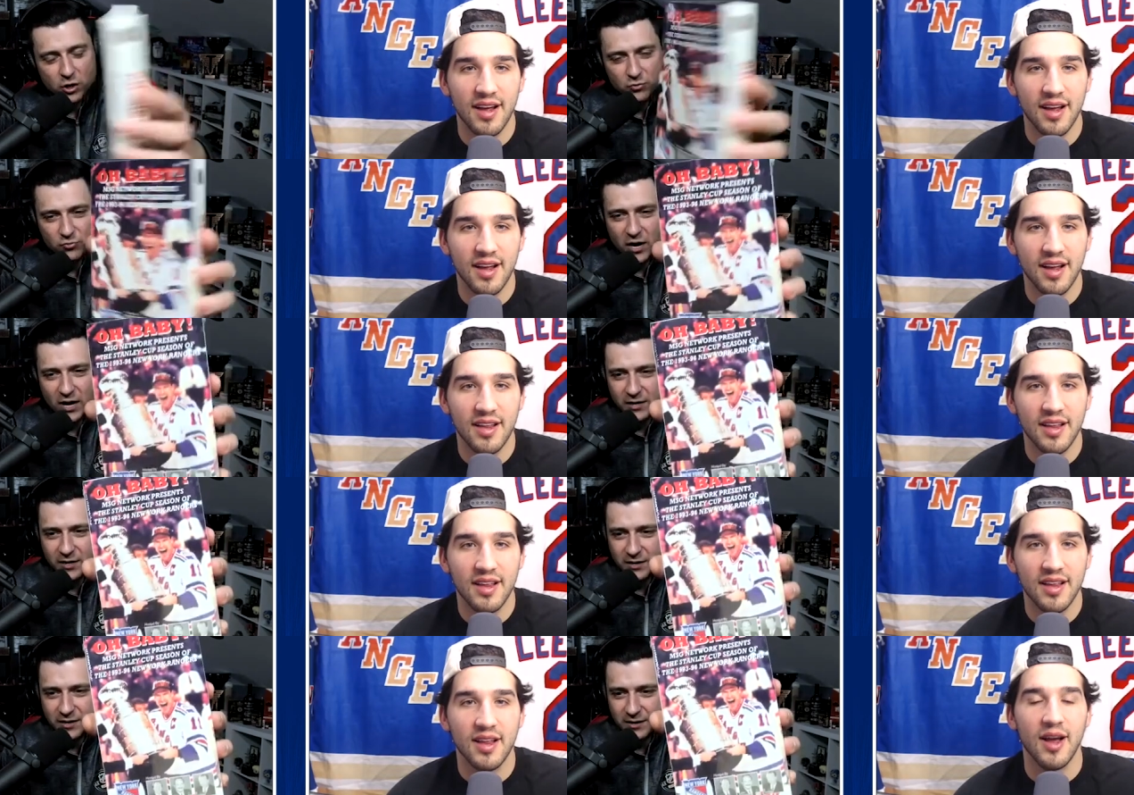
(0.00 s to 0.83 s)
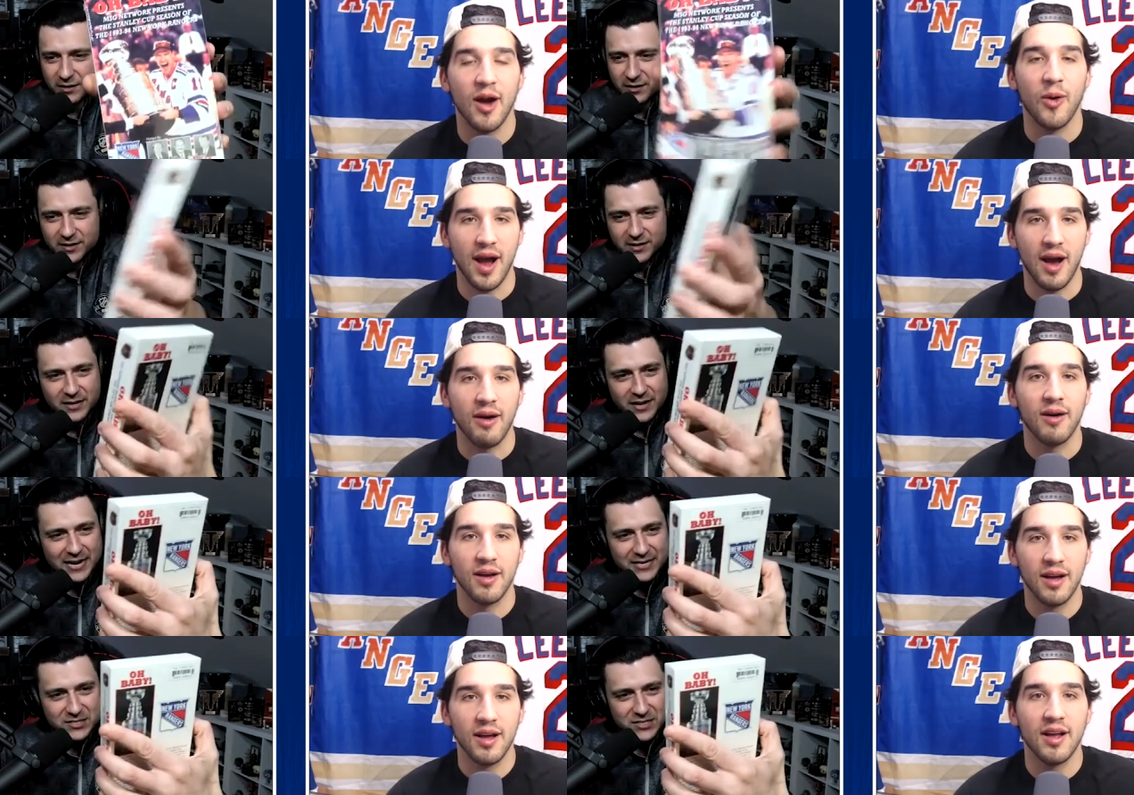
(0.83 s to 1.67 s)
Speaker 1: run. Oh wow!
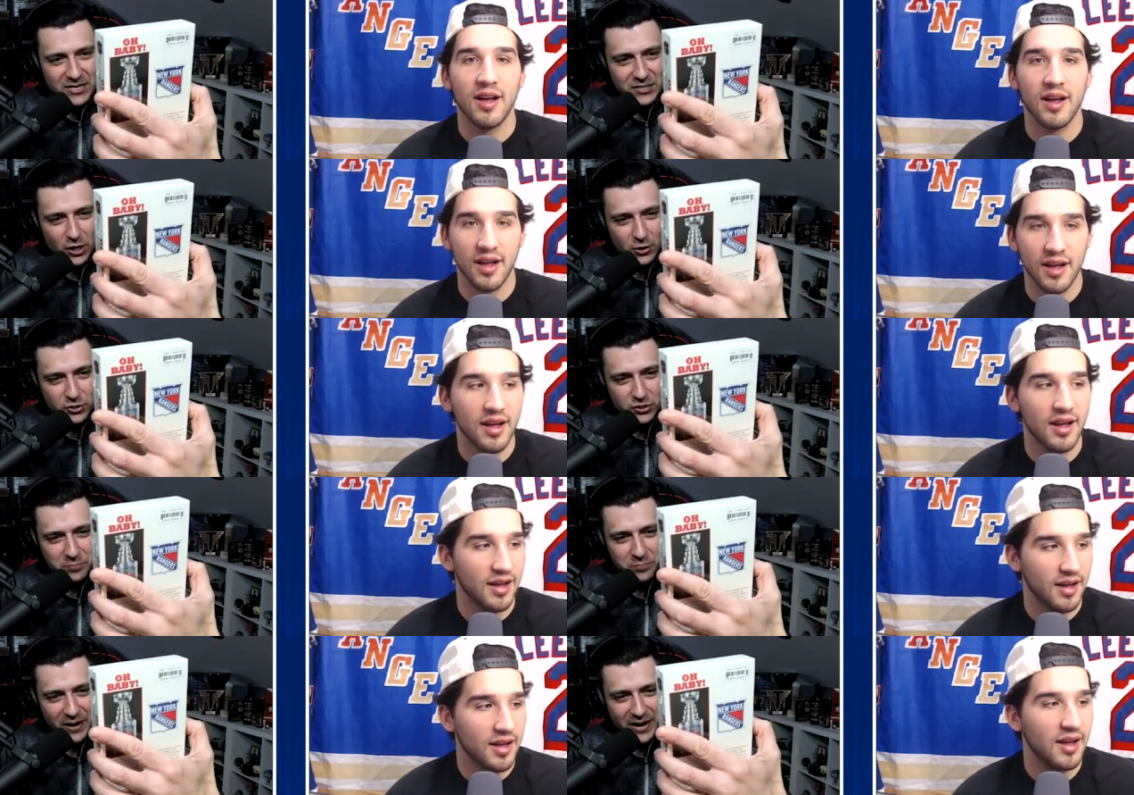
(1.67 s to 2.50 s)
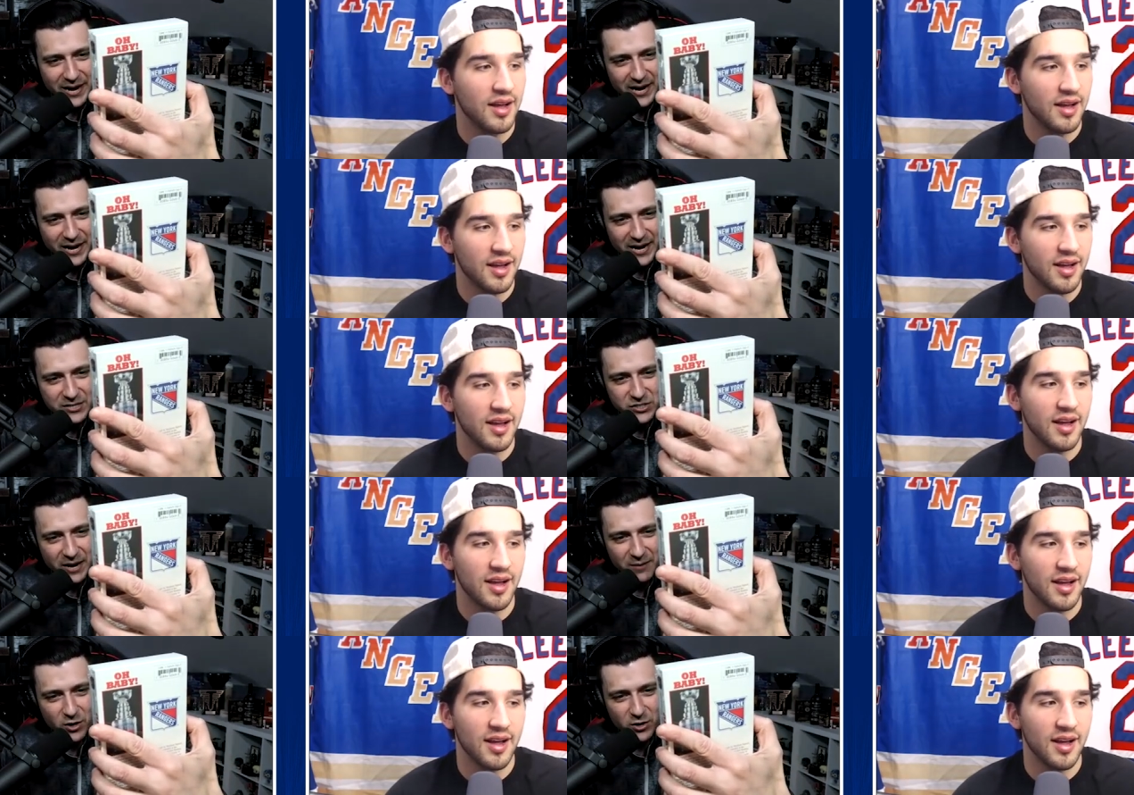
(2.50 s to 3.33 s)
And it says hosted by uh,
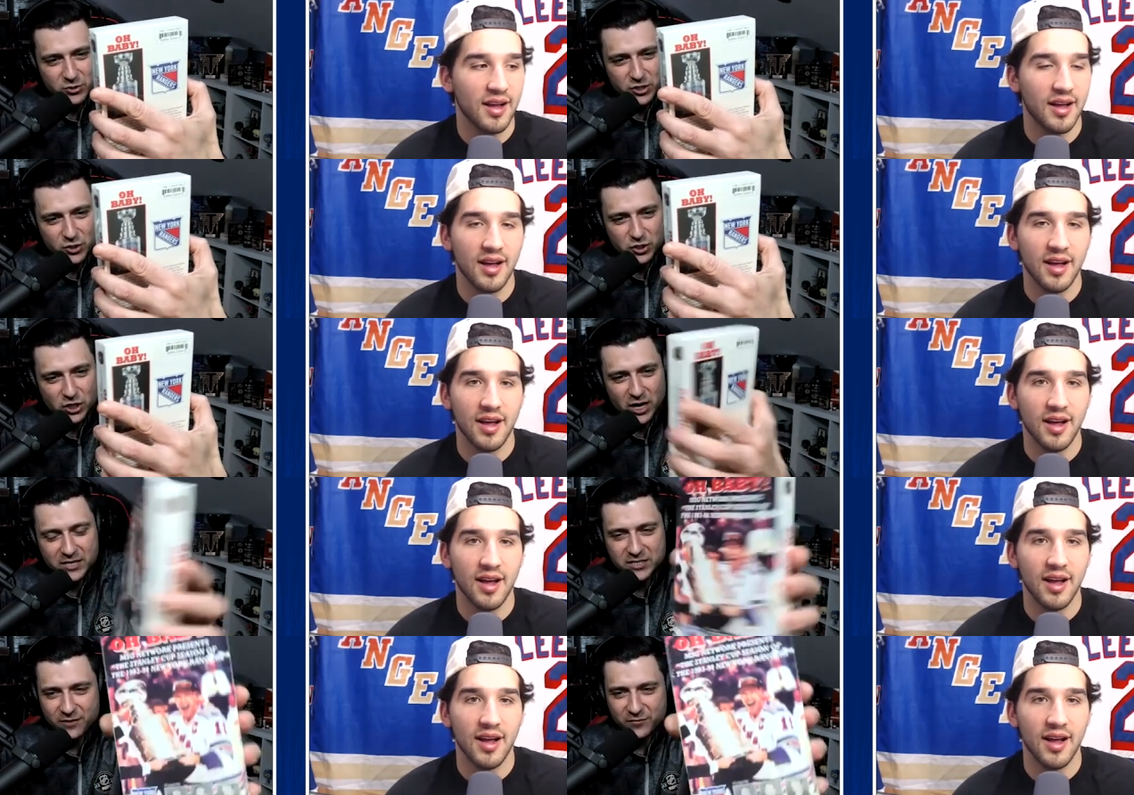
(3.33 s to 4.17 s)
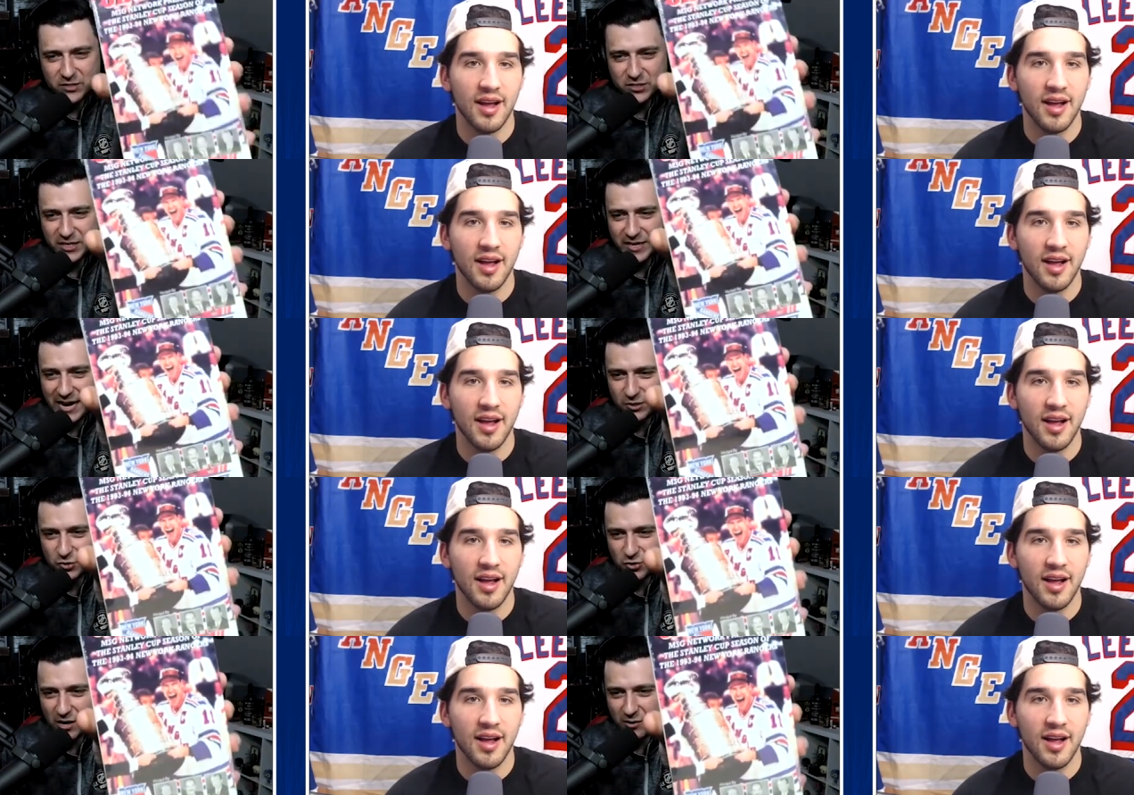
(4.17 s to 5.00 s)
Sam Rosen, John Davidson, and Al
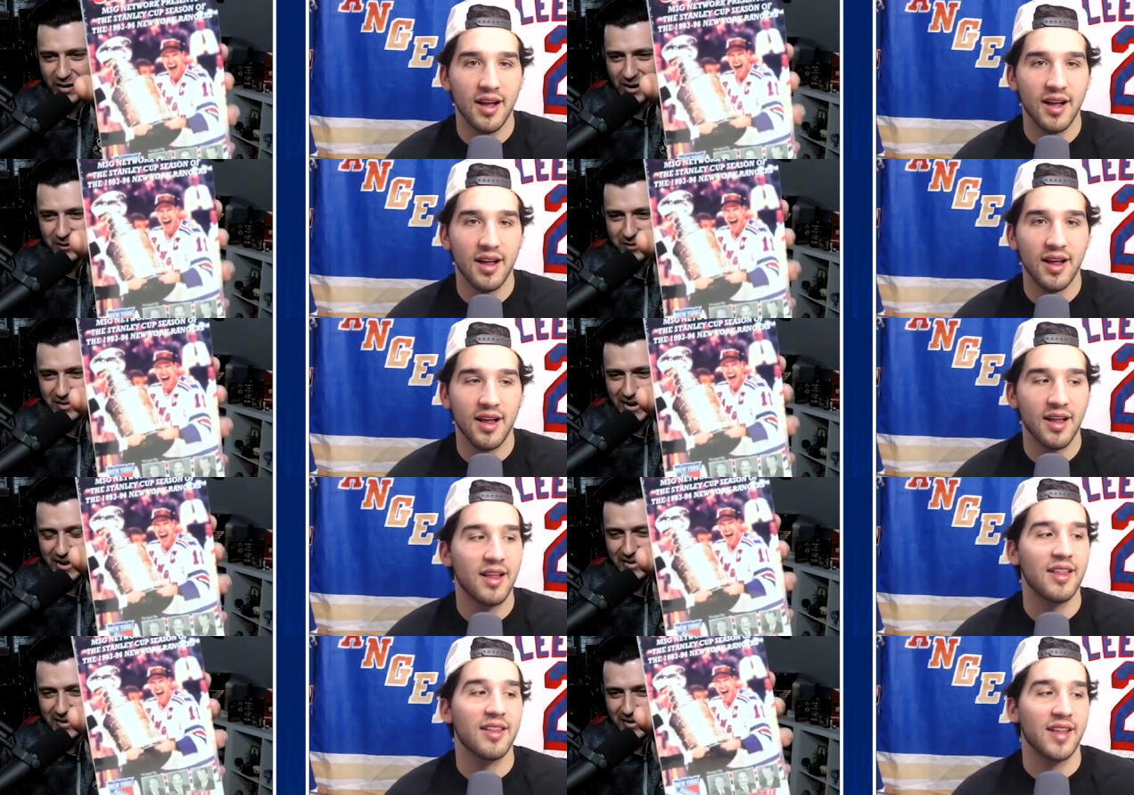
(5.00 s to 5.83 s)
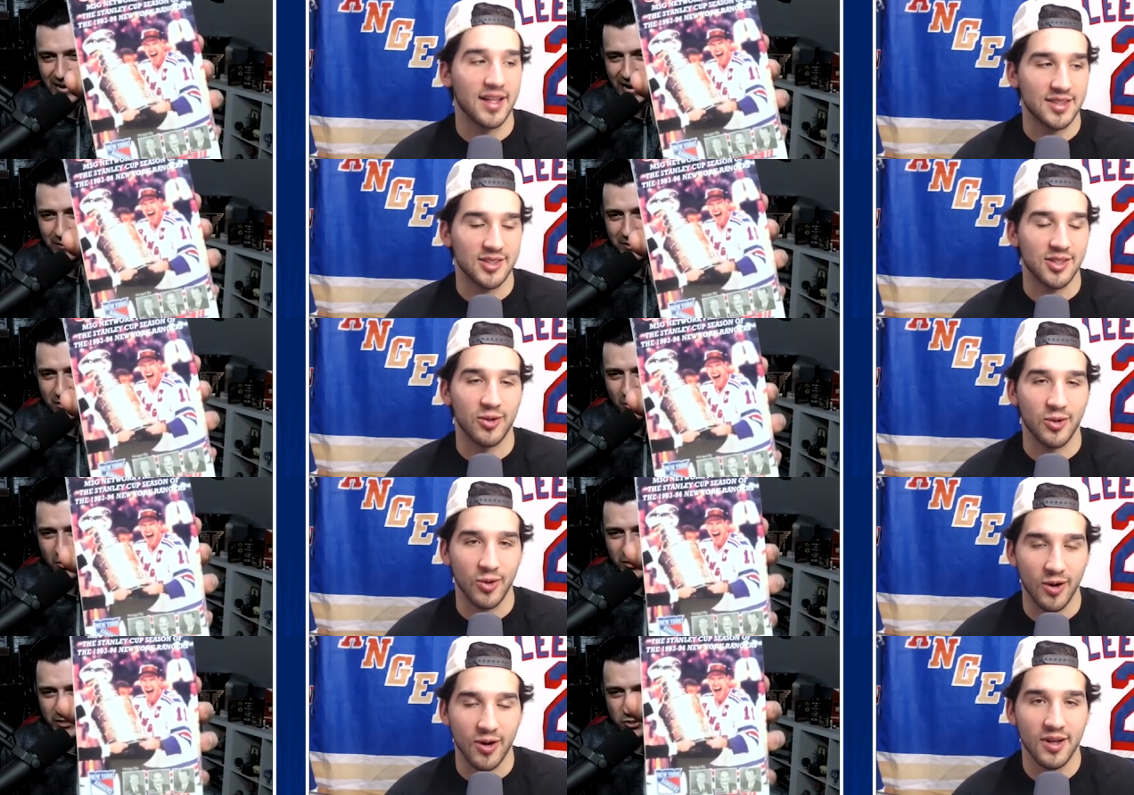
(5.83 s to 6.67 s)
Trautwig. How about that? How that's about the so
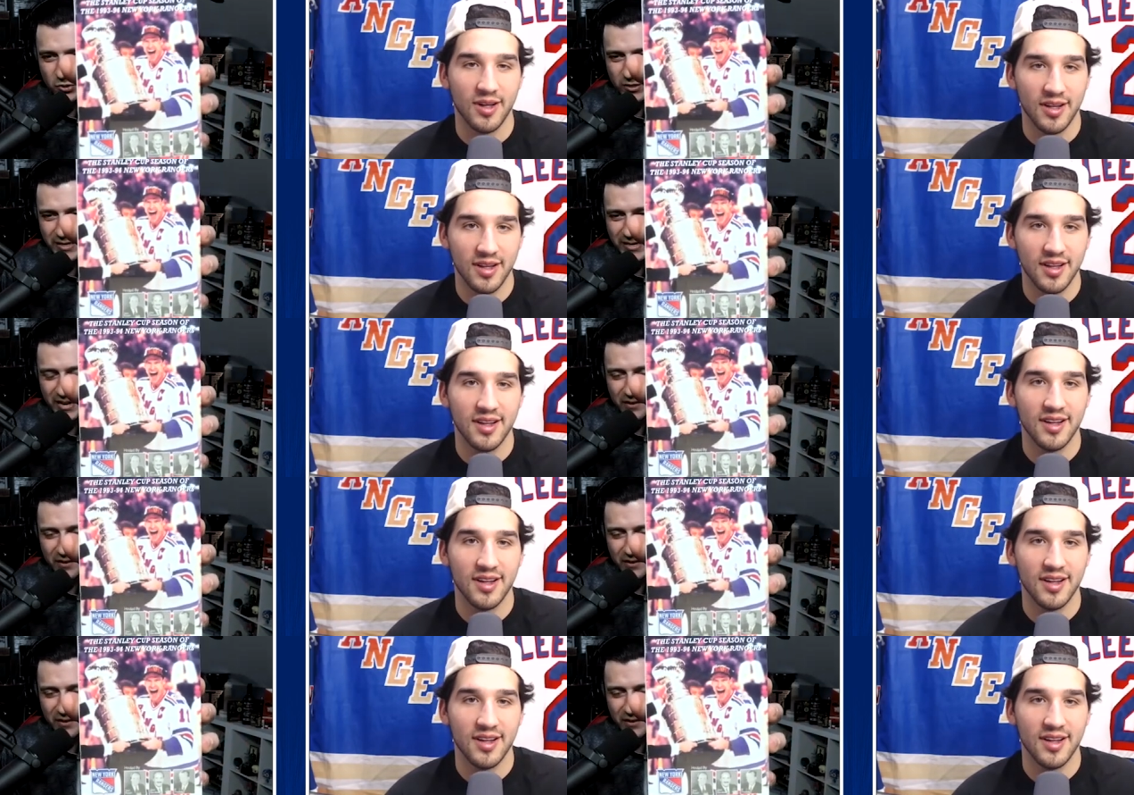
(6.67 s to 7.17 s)
holy cool. trinity of